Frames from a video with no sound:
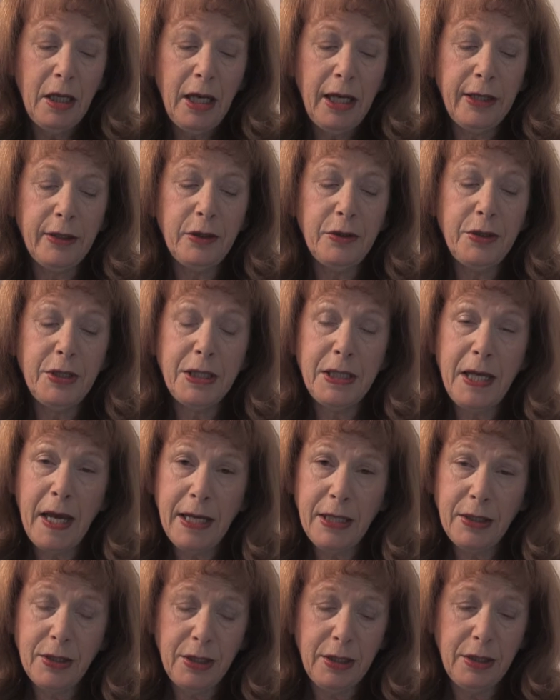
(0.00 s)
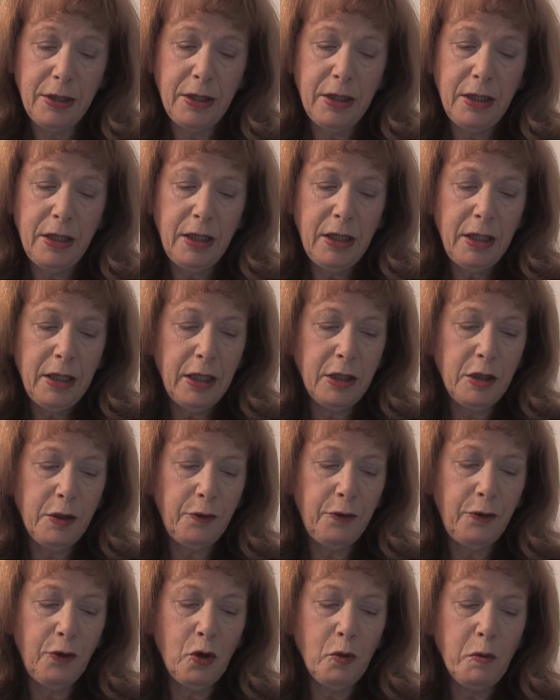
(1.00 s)
and who stated that a
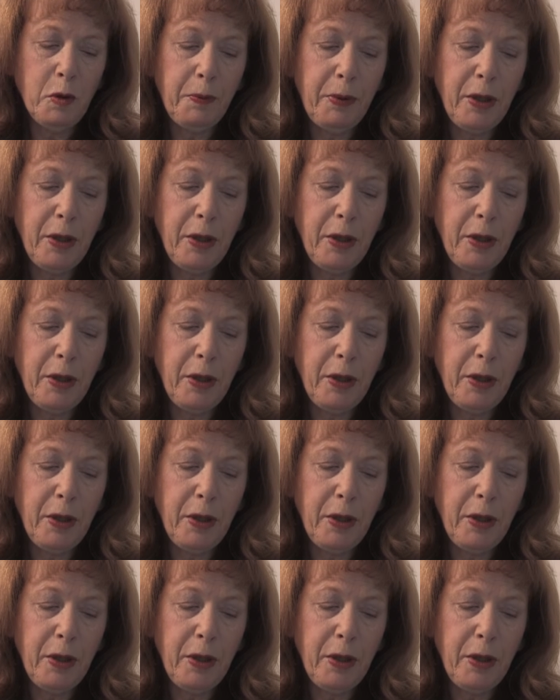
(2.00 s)
formal